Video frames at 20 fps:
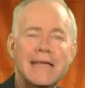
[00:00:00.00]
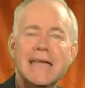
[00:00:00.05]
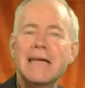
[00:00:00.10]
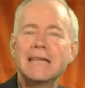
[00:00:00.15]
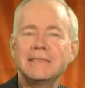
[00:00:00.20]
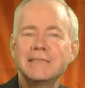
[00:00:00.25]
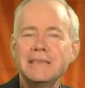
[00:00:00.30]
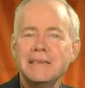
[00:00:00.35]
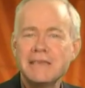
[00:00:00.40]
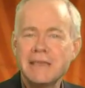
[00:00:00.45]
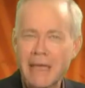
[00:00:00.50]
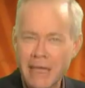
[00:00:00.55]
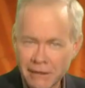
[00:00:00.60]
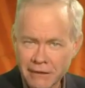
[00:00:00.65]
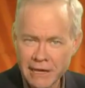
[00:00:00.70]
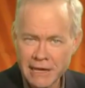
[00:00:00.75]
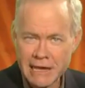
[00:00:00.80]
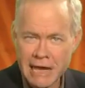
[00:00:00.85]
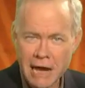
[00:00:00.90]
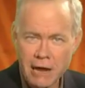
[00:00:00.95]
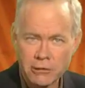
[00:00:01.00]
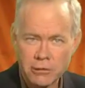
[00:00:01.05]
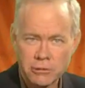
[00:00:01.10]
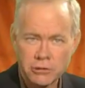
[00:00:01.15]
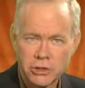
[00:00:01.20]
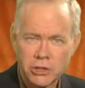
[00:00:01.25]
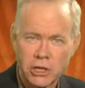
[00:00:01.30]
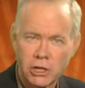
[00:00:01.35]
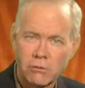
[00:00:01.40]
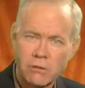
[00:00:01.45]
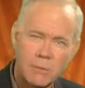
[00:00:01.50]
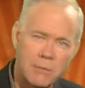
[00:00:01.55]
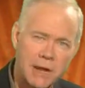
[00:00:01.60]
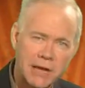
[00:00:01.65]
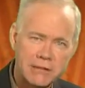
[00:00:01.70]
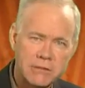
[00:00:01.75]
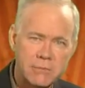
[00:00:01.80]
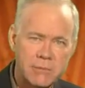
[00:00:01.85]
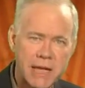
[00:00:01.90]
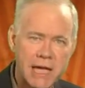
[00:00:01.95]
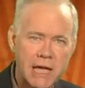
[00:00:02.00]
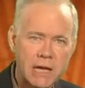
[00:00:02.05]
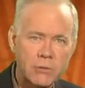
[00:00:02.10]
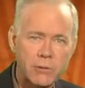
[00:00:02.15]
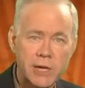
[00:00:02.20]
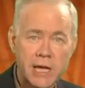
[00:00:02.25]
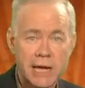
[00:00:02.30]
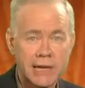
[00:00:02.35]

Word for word: At the LA Auto Show a month back, we